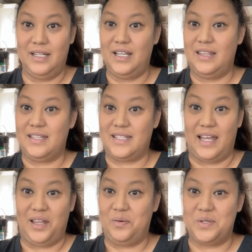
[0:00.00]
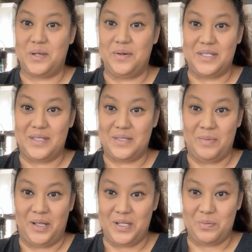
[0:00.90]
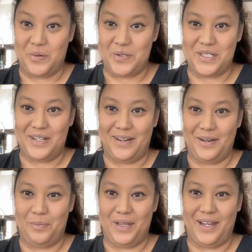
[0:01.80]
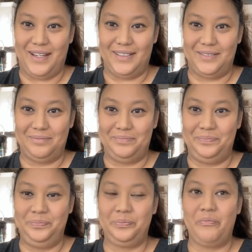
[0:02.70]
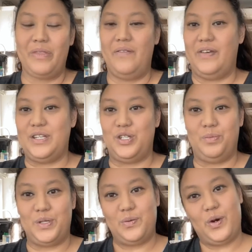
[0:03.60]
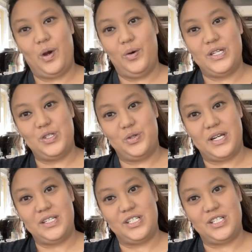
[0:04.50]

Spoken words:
The salad was always the smallest portion on your plate. Vegetables were always drenched